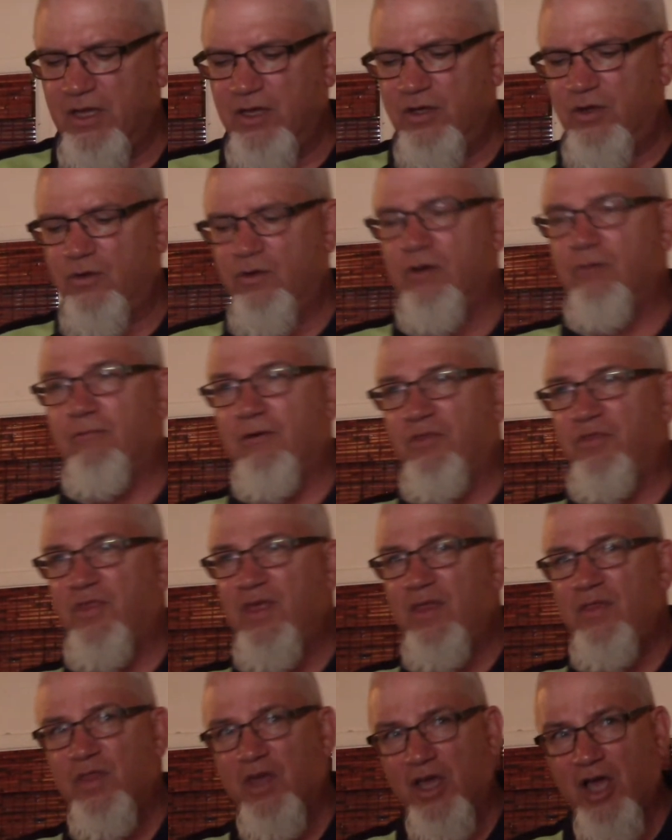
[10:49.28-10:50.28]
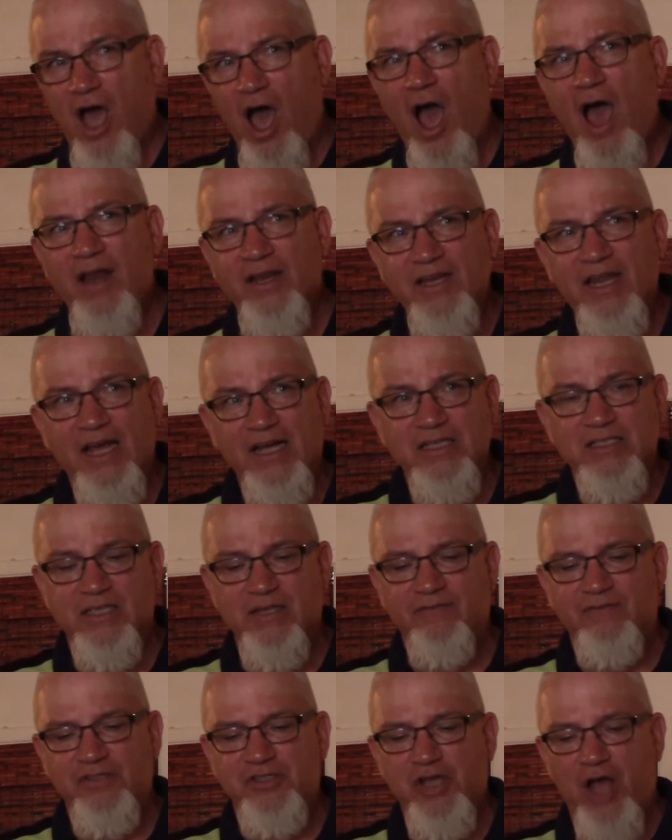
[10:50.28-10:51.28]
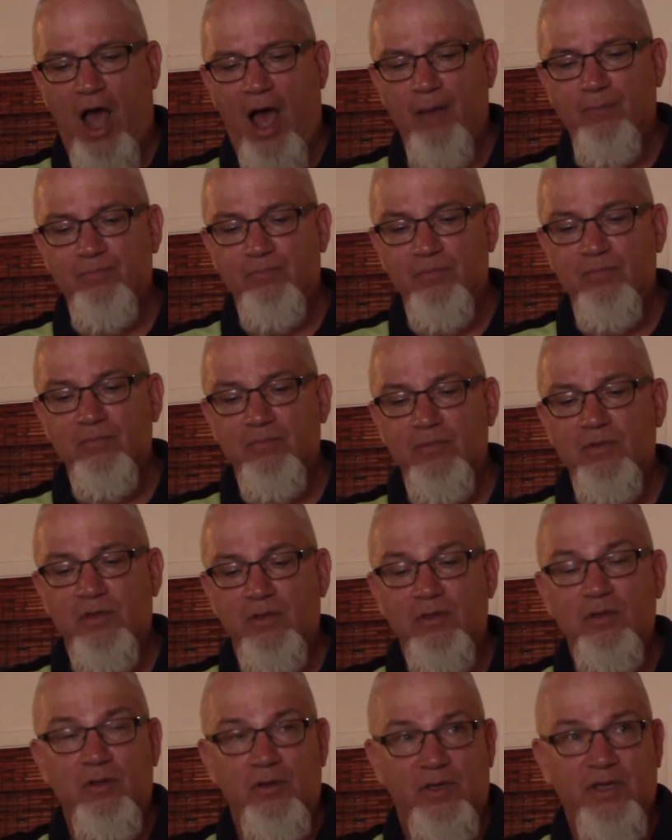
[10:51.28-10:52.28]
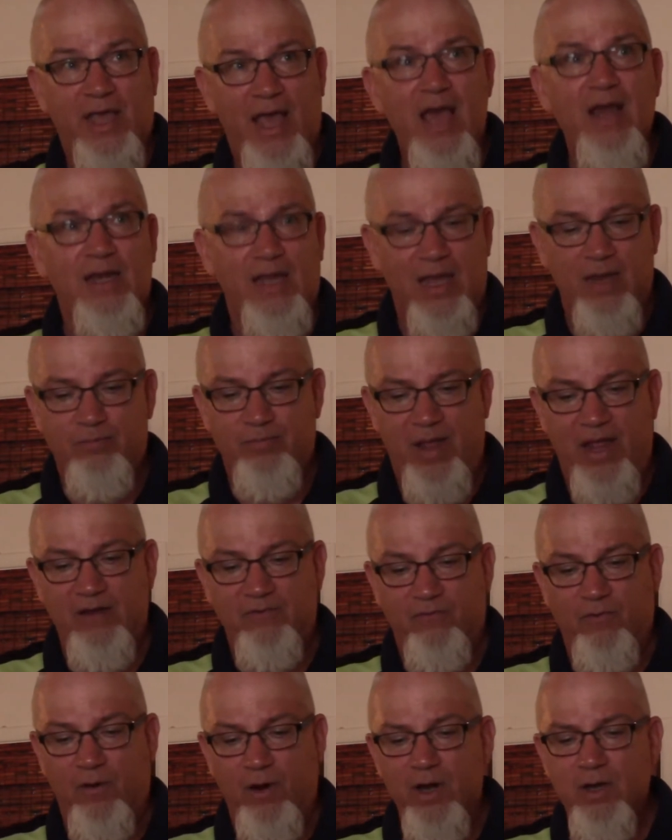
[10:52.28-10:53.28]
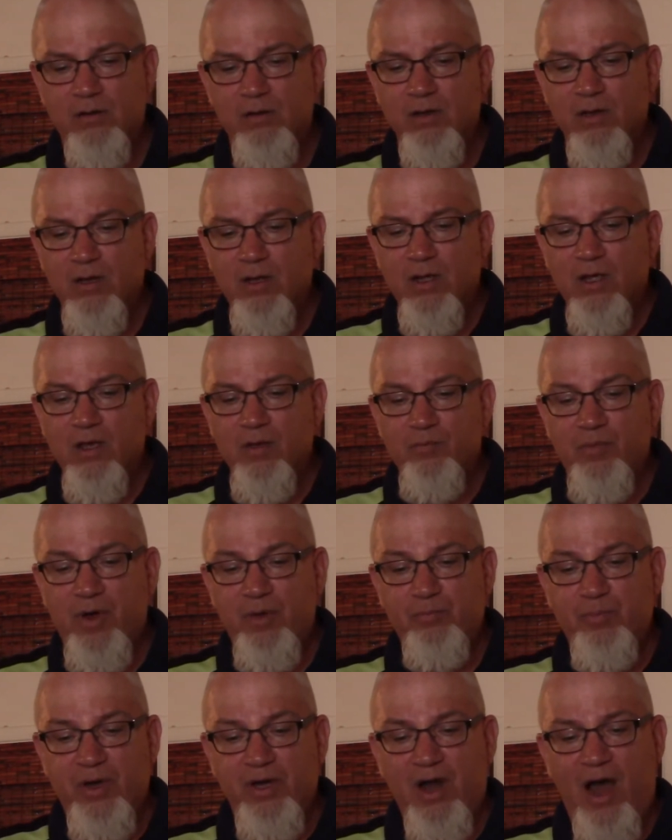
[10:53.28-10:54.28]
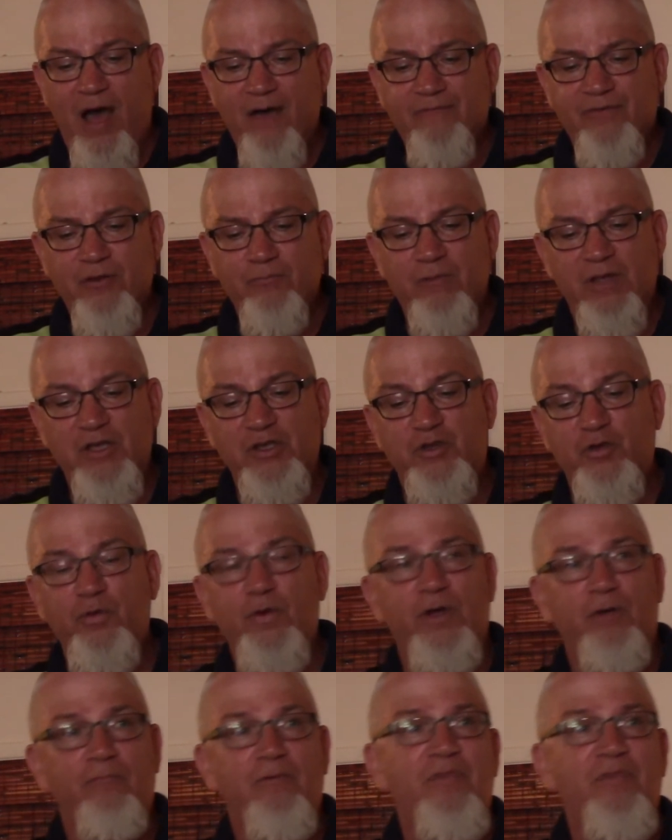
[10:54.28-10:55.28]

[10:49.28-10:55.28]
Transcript: can do it within the context of a job. You can get paid for it, but, but often we do it